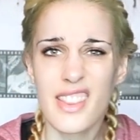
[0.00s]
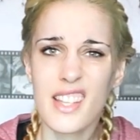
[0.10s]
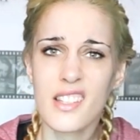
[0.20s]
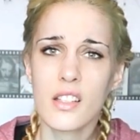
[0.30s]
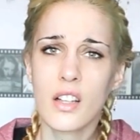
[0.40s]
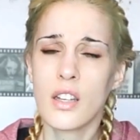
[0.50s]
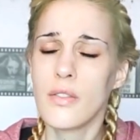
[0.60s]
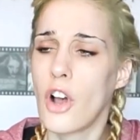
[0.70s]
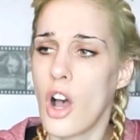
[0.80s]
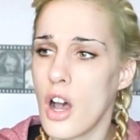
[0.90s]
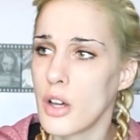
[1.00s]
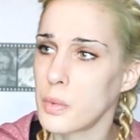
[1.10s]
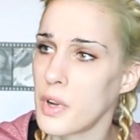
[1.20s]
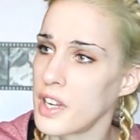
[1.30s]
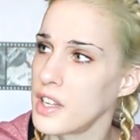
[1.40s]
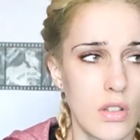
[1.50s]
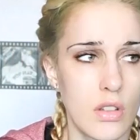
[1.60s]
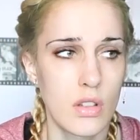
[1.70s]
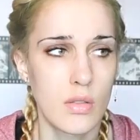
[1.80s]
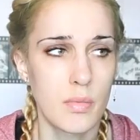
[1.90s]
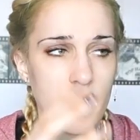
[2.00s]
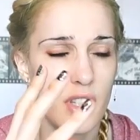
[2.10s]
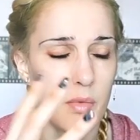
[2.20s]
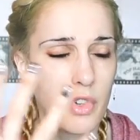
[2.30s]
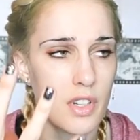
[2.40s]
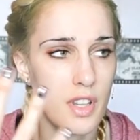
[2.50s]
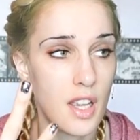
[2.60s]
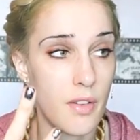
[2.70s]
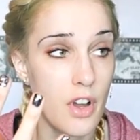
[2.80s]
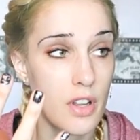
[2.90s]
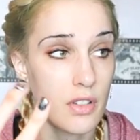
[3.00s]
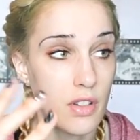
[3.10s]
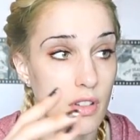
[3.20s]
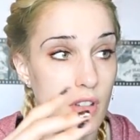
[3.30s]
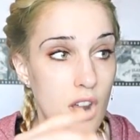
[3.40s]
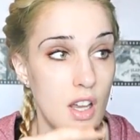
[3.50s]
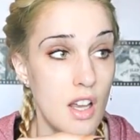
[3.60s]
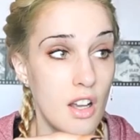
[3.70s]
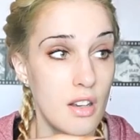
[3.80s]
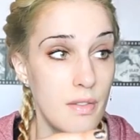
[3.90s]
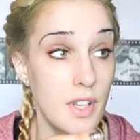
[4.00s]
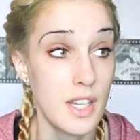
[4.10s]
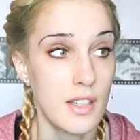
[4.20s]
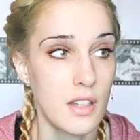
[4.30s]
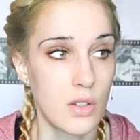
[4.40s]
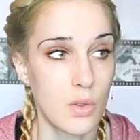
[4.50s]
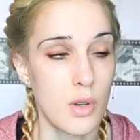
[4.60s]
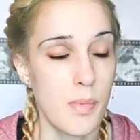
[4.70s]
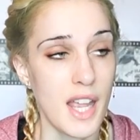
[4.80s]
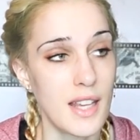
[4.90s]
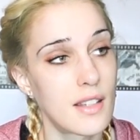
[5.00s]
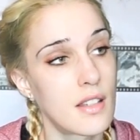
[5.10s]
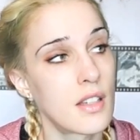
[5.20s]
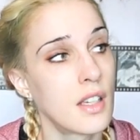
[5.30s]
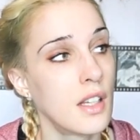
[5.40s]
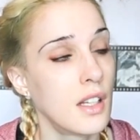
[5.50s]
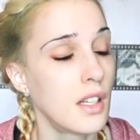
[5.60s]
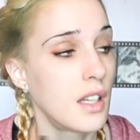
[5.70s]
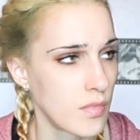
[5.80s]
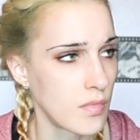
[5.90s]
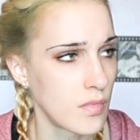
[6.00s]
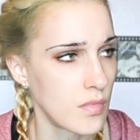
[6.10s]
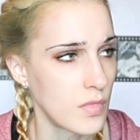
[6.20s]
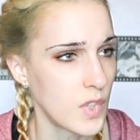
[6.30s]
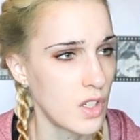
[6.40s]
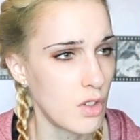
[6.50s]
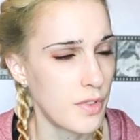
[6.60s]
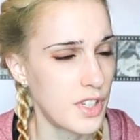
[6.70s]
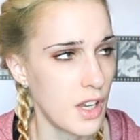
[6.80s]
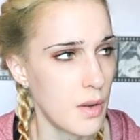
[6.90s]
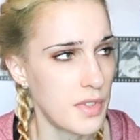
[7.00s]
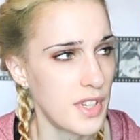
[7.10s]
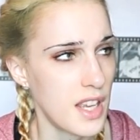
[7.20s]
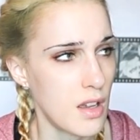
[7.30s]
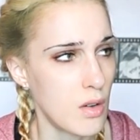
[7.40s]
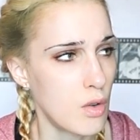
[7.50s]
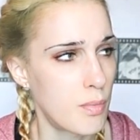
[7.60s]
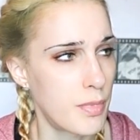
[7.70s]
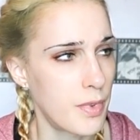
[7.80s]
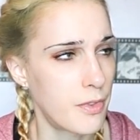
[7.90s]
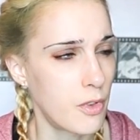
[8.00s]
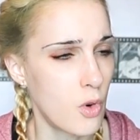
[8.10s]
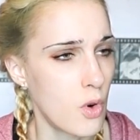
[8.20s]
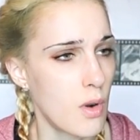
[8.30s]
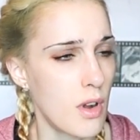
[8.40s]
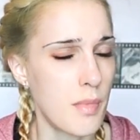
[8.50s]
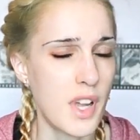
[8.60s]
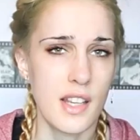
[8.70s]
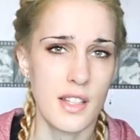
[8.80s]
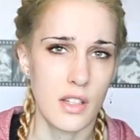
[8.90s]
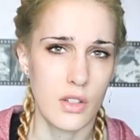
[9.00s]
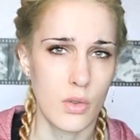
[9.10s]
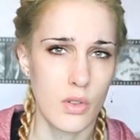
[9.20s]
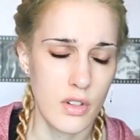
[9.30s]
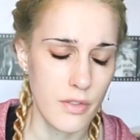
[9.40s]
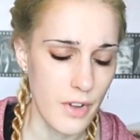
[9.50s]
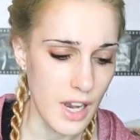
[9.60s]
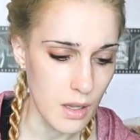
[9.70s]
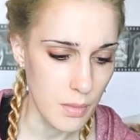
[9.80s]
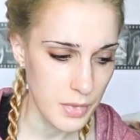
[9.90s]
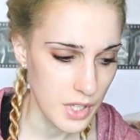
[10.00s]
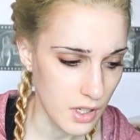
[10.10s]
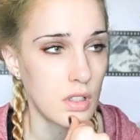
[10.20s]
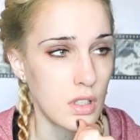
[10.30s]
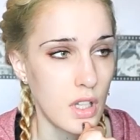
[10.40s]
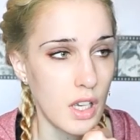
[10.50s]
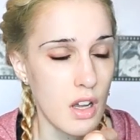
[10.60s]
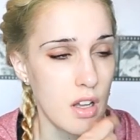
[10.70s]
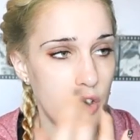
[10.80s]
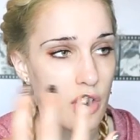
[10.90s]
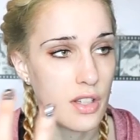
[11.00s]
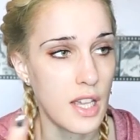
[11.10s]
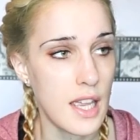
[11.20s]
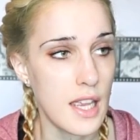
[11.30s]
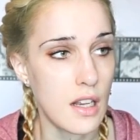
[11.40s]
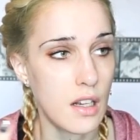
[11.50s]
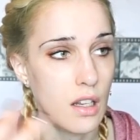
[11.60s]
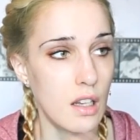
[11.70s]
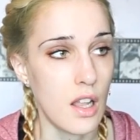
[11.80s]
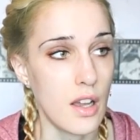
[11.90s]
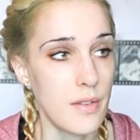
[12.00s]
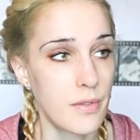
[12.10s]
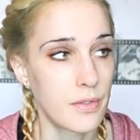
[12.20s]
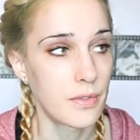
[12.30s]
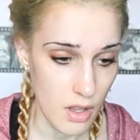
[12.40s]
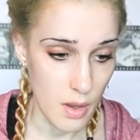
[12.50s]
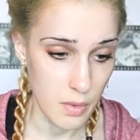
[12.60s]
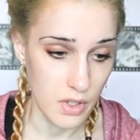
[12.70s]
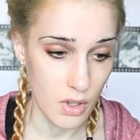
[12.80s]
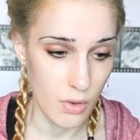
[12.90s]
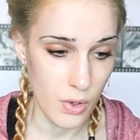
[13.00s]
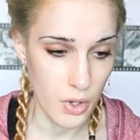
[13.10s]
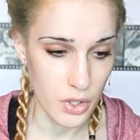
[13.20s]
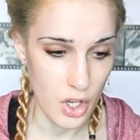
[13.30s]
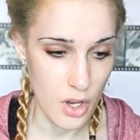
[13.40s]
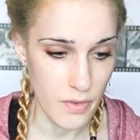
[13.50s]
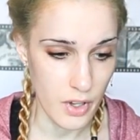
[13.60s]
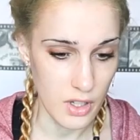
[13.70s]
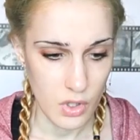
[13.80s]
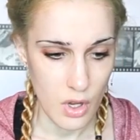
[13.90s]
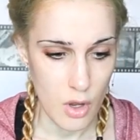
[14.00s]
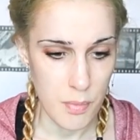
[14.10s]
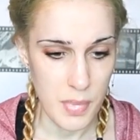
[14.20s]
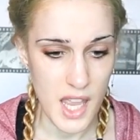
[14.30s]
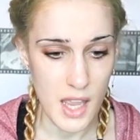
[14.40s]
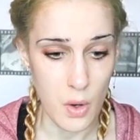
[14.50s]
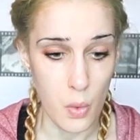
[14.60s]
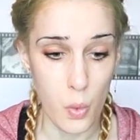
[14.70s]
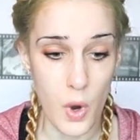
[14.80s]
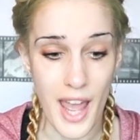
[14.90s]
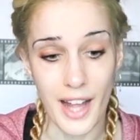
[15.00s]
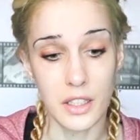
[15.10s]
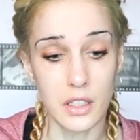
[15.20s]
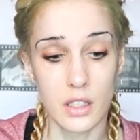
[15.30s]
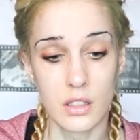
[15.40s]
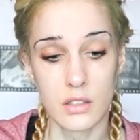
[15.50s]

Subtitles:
This is kind of a hard one, because I'm trying to think of answers that are kind of eating disorder based. Because obviously I was ill before my eating disorder developed. I can't just say life. There was the crossover, so being well